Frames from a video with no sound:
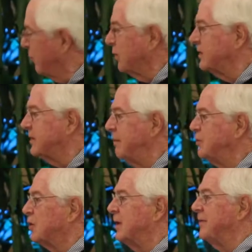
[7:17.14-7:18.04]
it with some
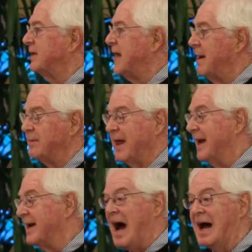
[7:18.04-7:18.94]
sort of attempt,
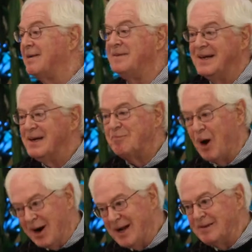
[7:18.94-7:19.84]
thank God
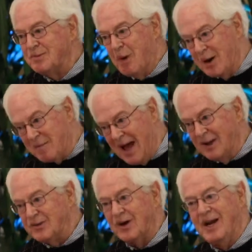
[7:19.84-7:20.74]
Park and Smarter
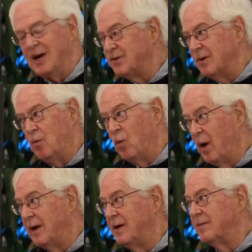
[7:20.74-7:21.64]
Balance are here, some
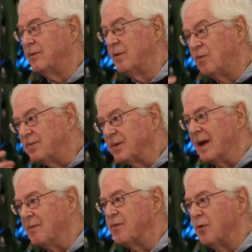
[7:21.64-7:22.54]
wonderful,
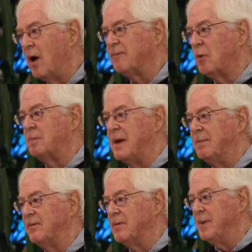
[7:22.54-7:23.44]
kind of thoughtful
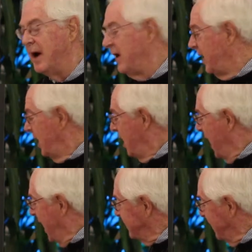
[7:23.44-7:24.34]
people from there,
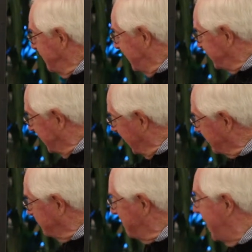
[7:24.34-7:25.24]
and somebody said,
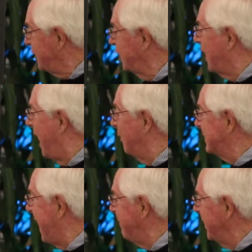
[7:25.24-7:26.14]
let's measure how
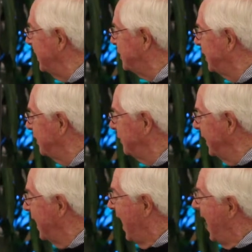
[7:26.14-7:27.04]
it's happening to
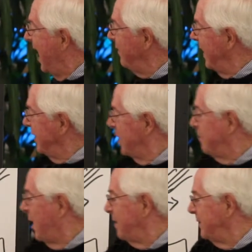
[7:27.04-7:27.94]
children, and then the
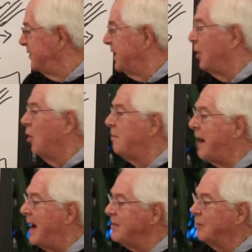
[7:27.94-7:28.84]
department said, oh,
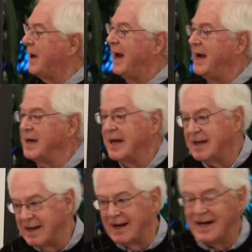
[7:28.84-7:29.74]
by the way,
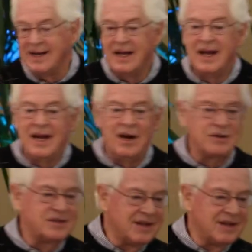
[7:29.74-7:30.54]
all right, here's